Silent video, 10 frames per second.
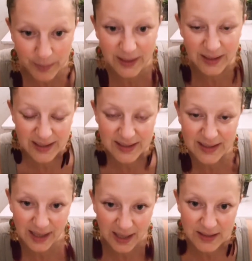unless they
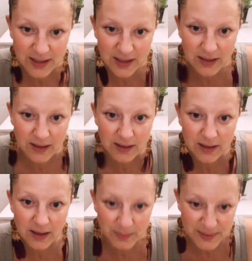get
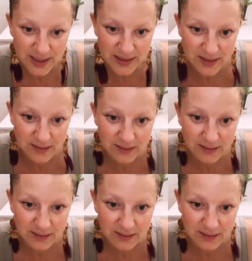upset?